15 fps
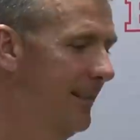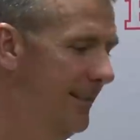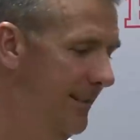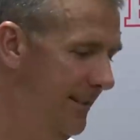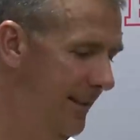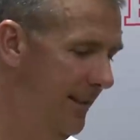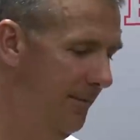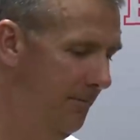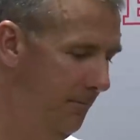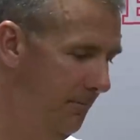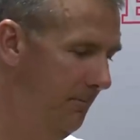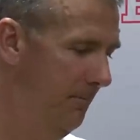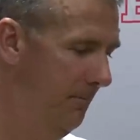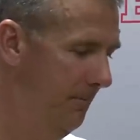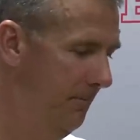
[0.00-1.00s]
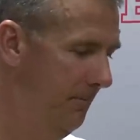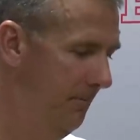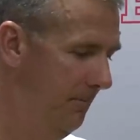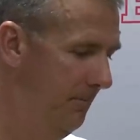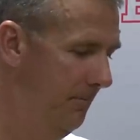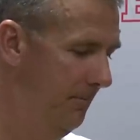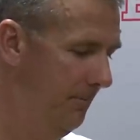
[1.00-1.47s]
of gauge yeah. how everybody's
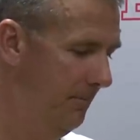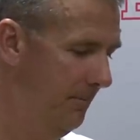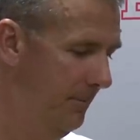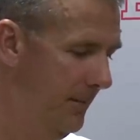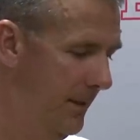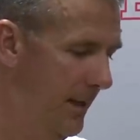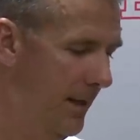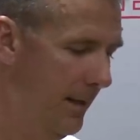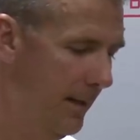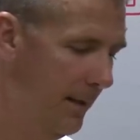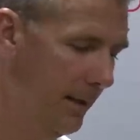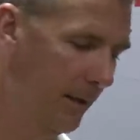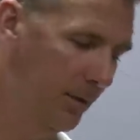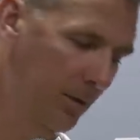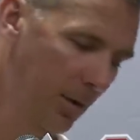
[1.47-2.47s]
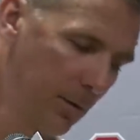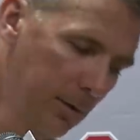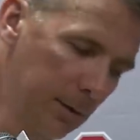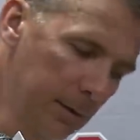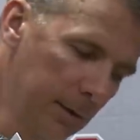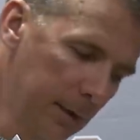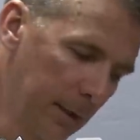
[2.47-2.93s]
handling things? Yeah, I think so,
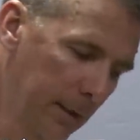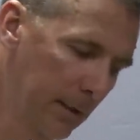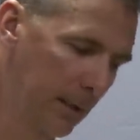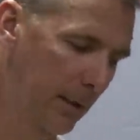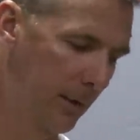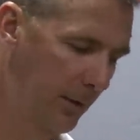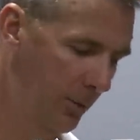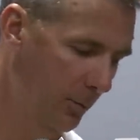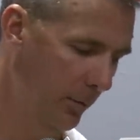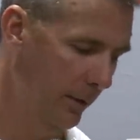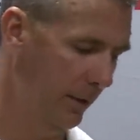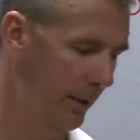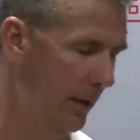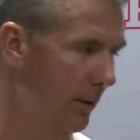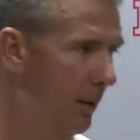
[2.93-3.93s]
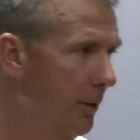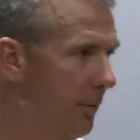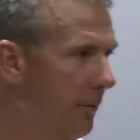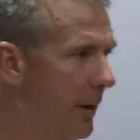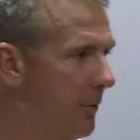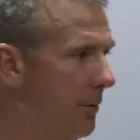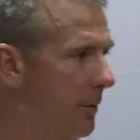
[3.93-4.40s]
and, and uh, this is where you count on your
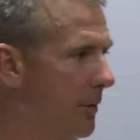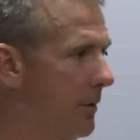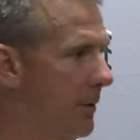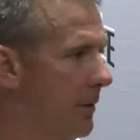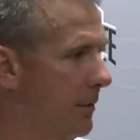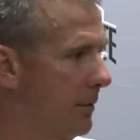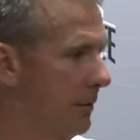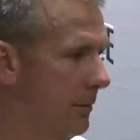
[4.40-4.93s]
veterans to,